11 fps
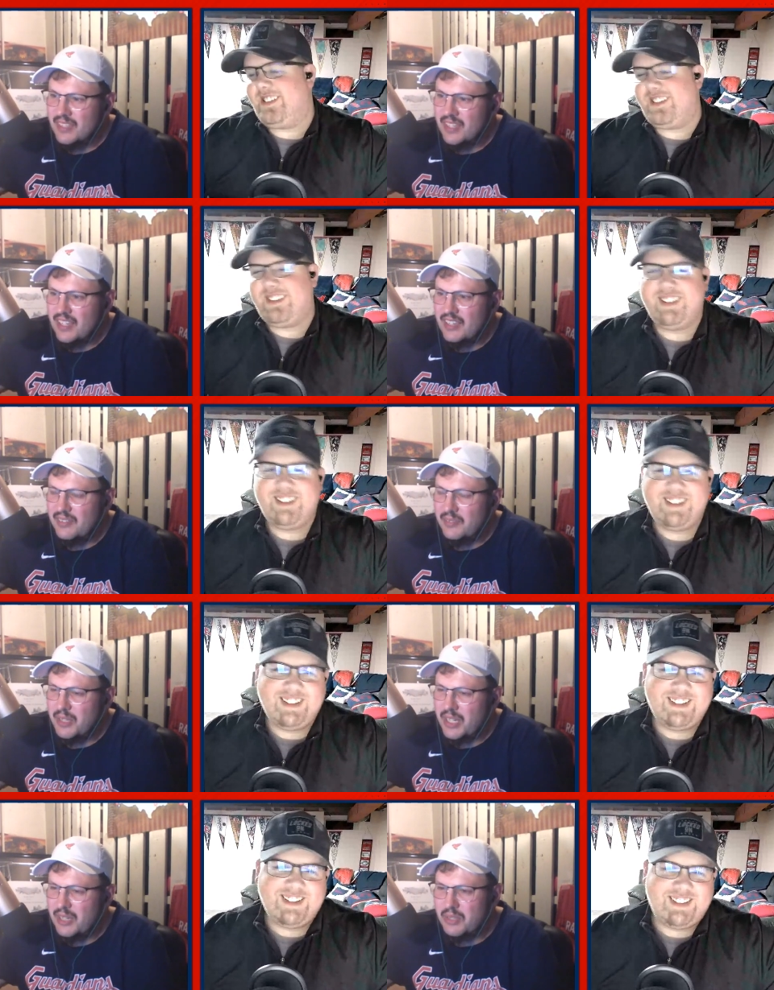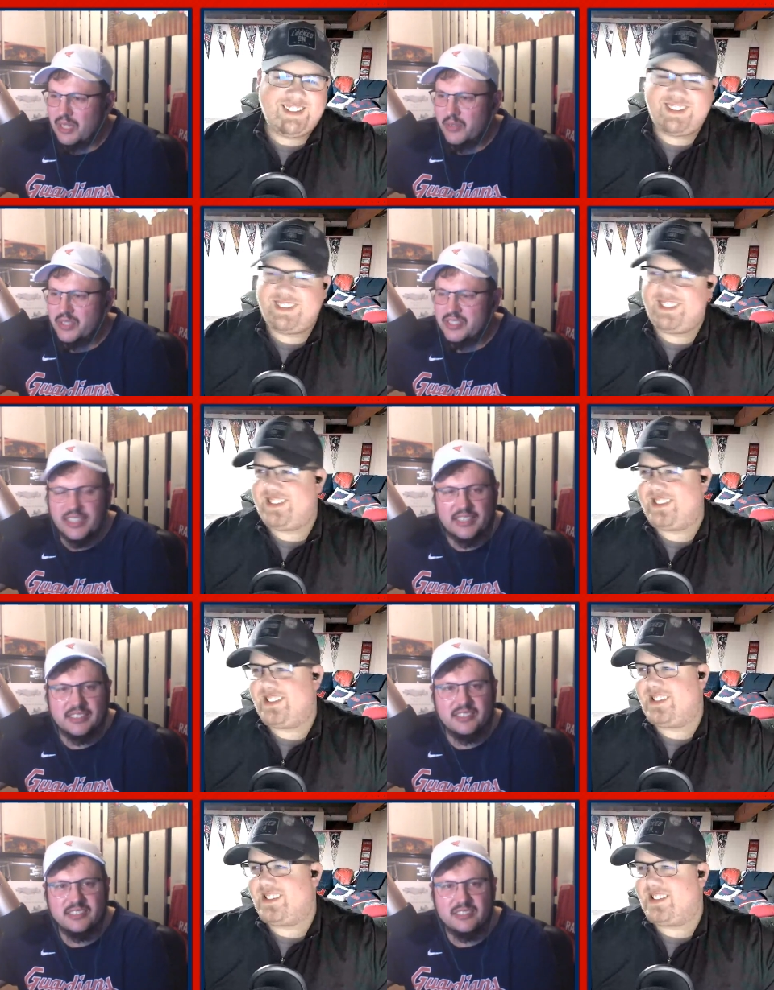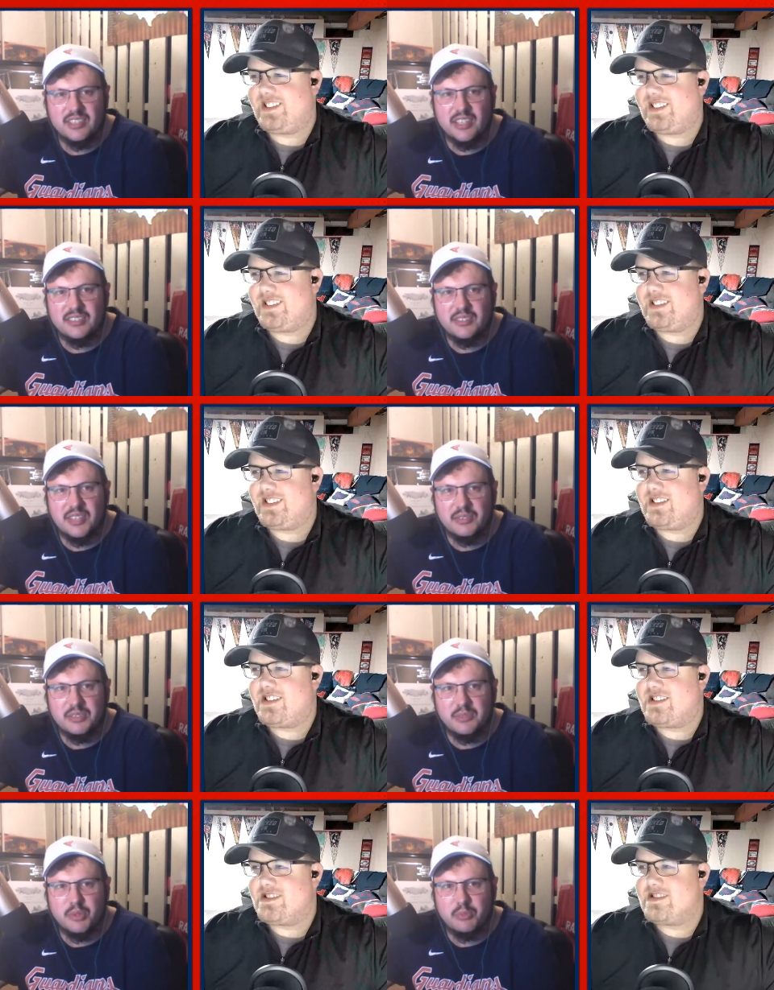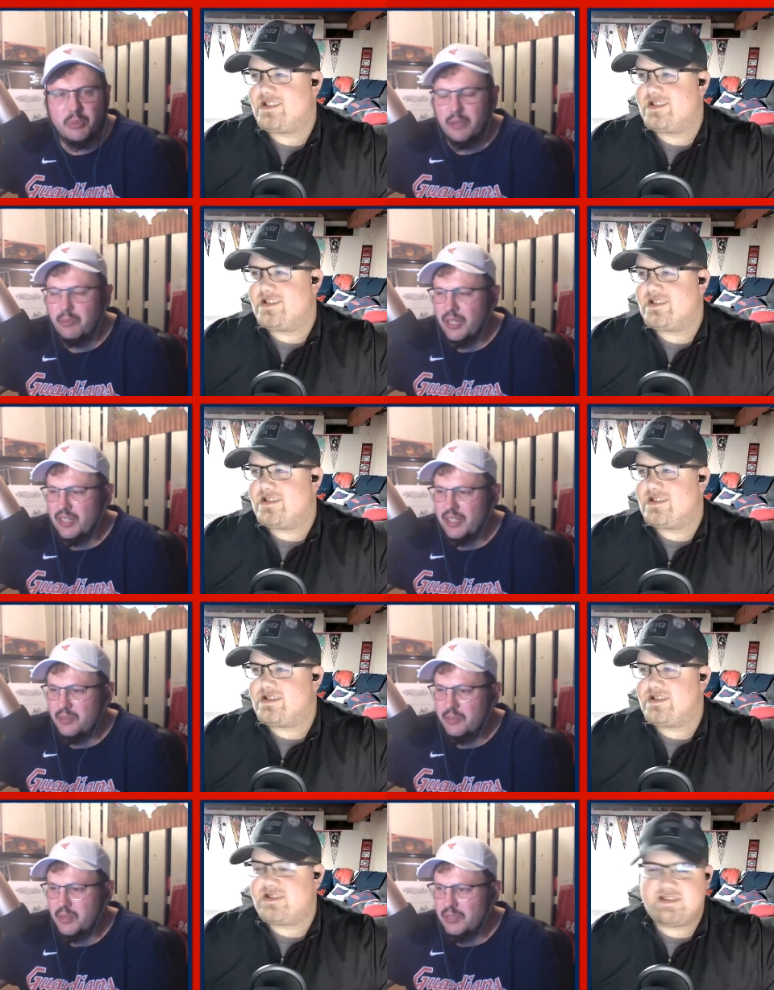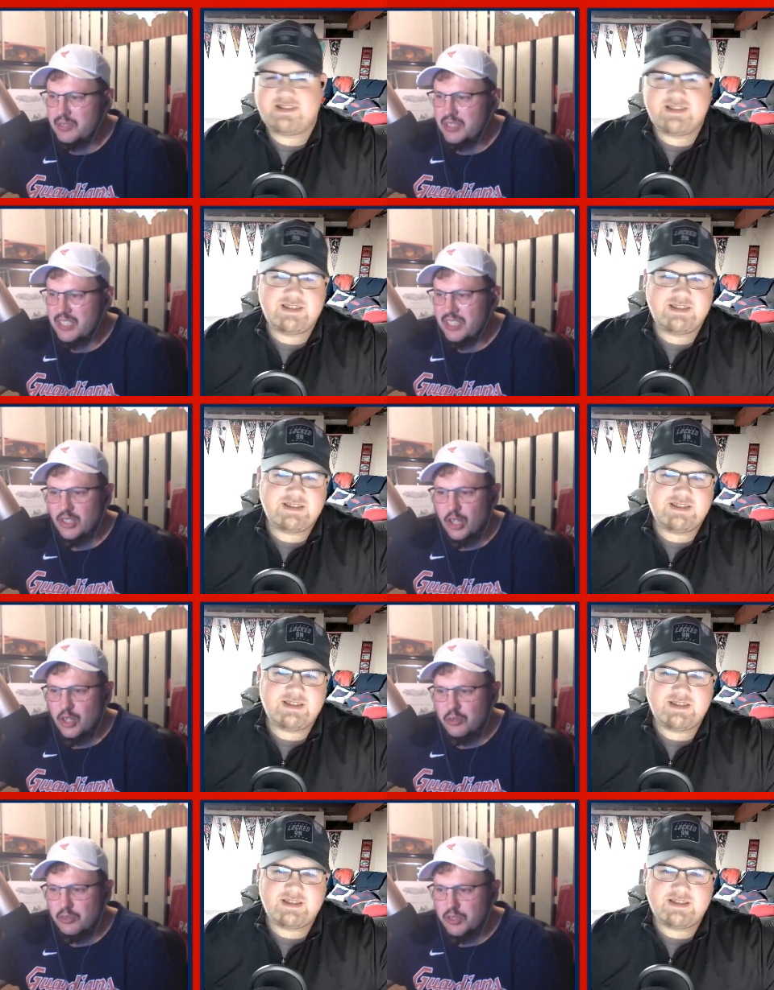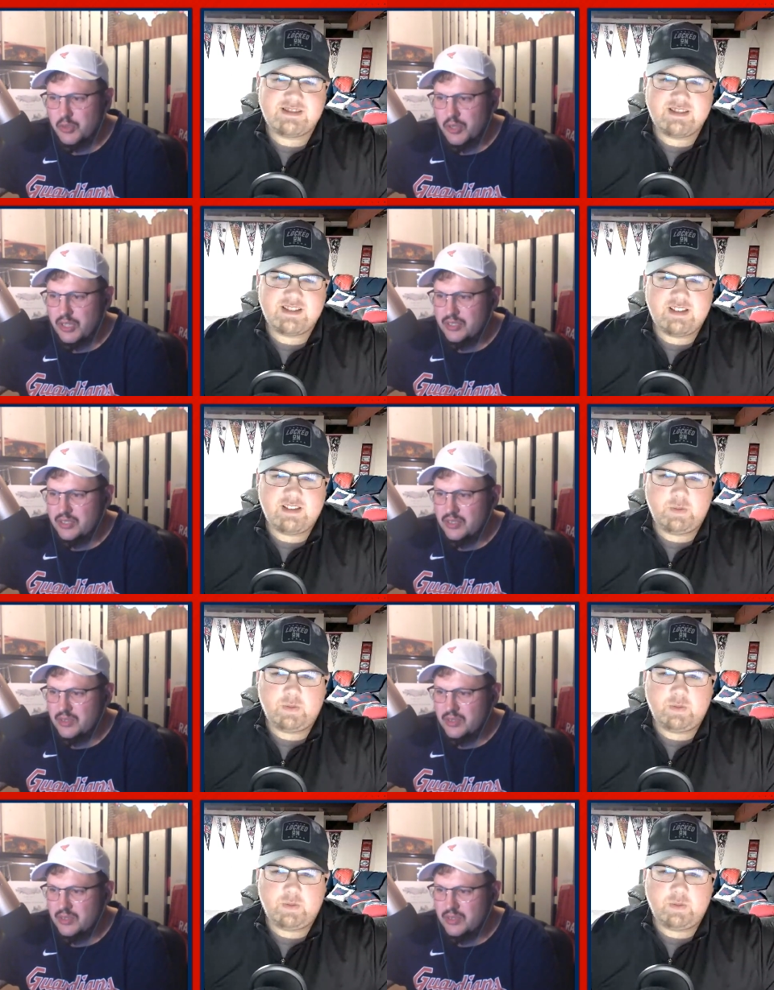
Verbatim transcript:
Speaker 1: I mean, I was 6, so that was someone who probably brought it in when I was in kindergarten or first grade. So